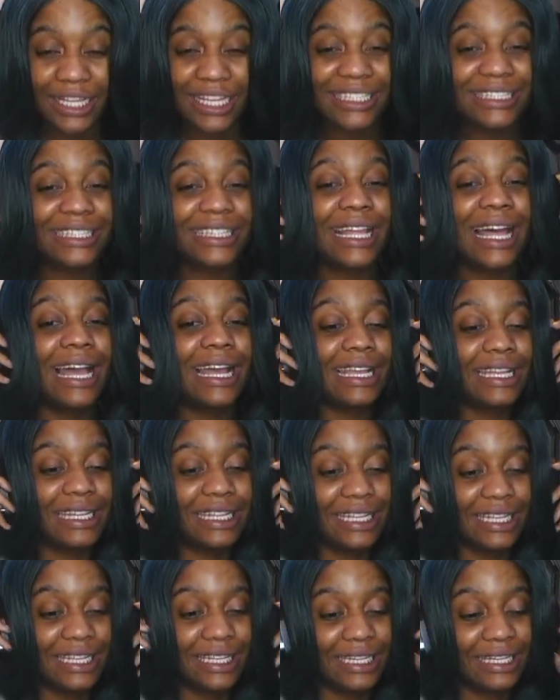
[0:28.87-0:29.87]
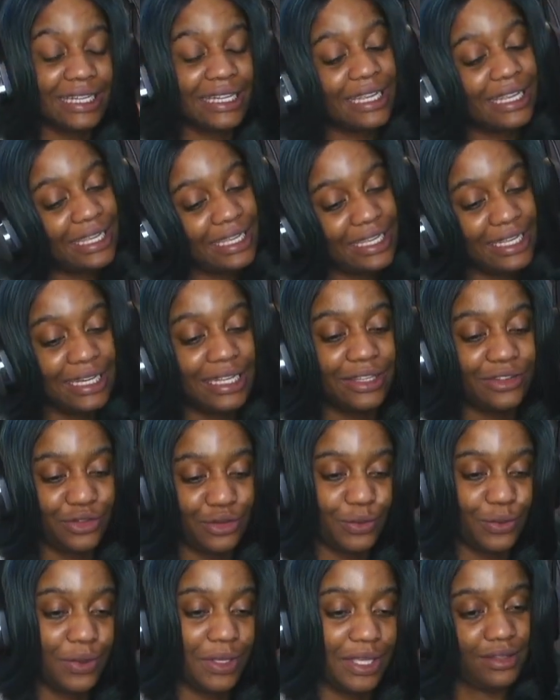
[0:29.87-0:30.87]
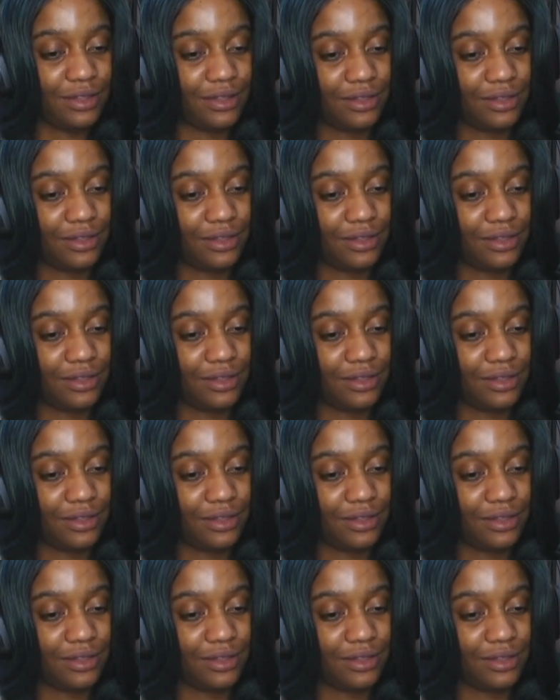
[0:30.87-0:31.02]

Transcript: Let's lock it in and get into it.